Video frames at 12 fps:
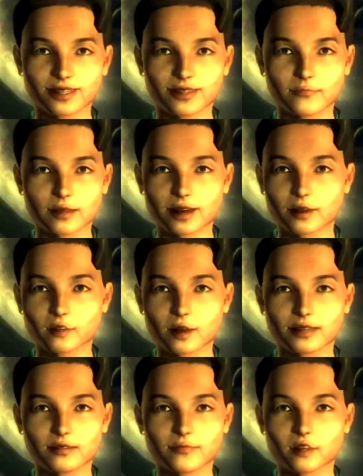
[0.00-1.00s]

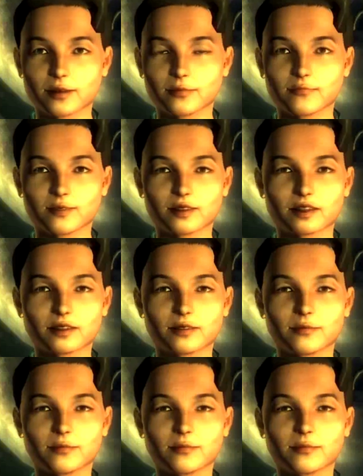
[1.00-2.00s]
Complications from childbirth.
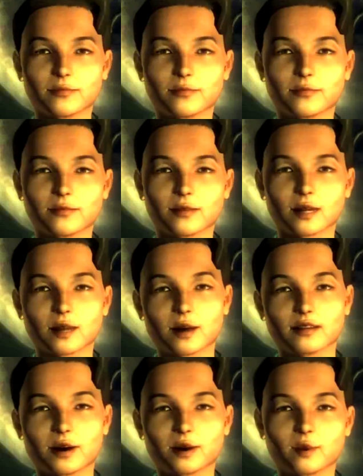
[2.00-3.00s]

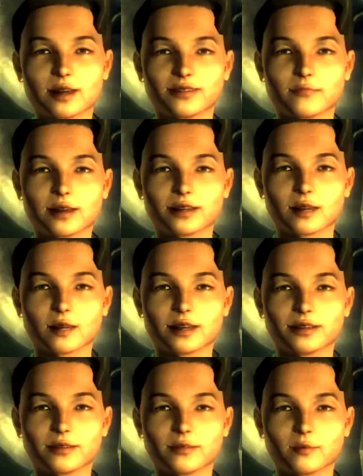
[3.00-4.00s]
None of us were expecting it.
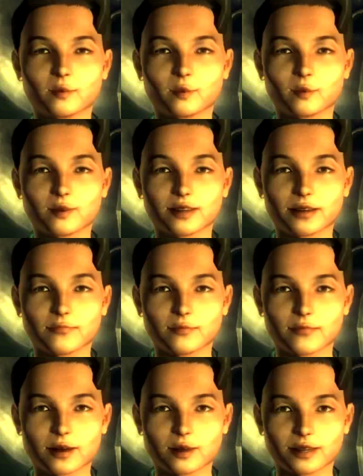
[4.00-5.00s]
We weren't as
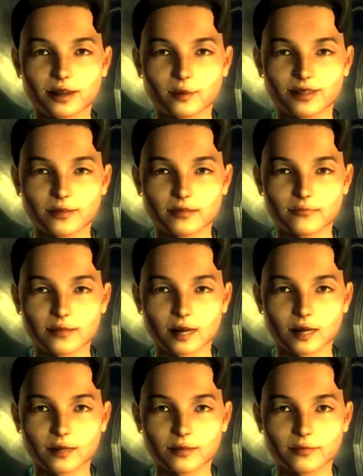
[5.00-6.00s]
prepared as we could have
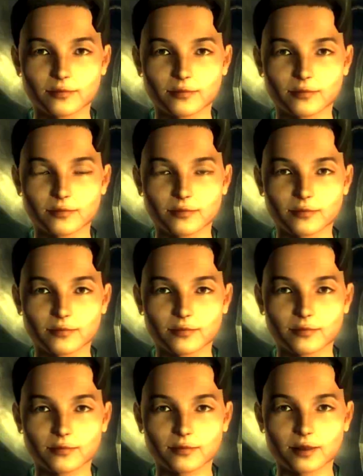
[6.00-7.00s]
been.
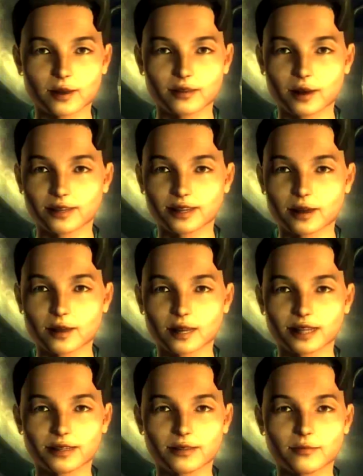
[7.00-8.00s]
You have to
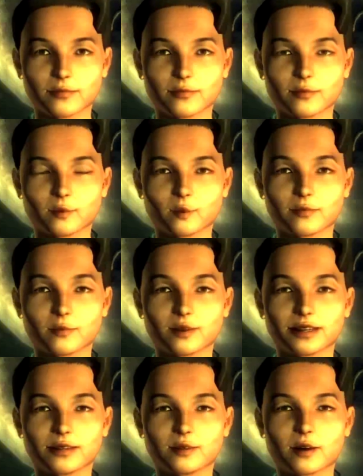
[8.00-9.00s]
understand,
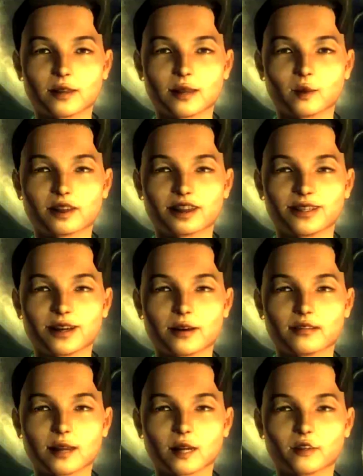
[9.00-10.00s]
we were struggling with
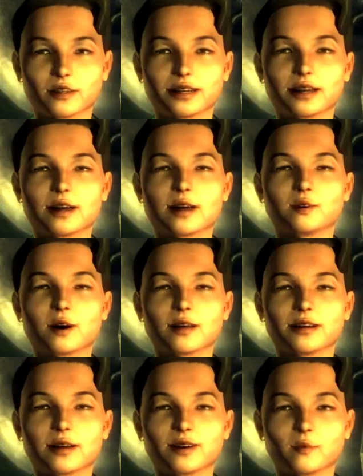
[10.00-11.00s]
scavenged,
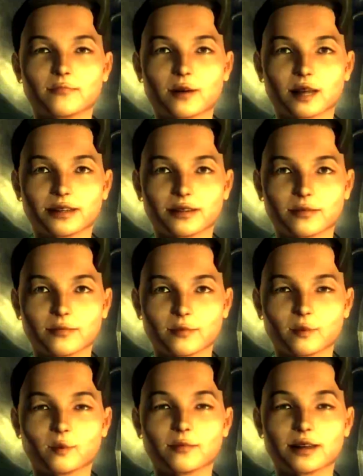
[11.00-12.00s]
derelict equipment.
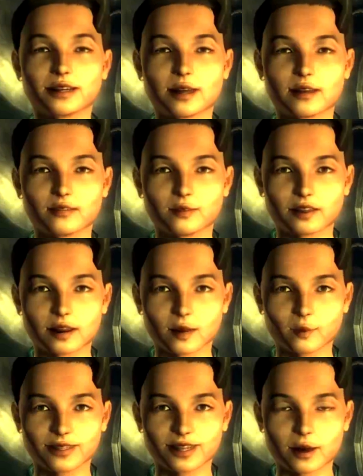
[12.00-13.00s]
We did
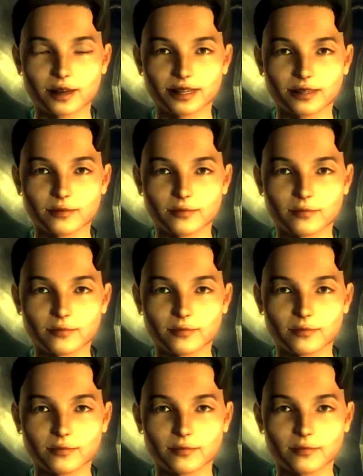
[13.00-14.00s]
everything we could.
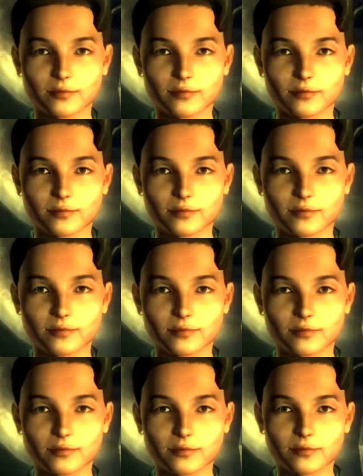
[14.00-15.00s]

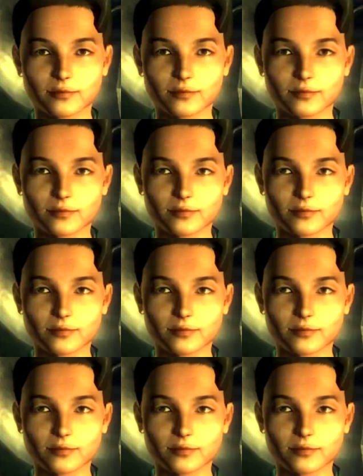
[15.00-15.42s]
Oh, shit.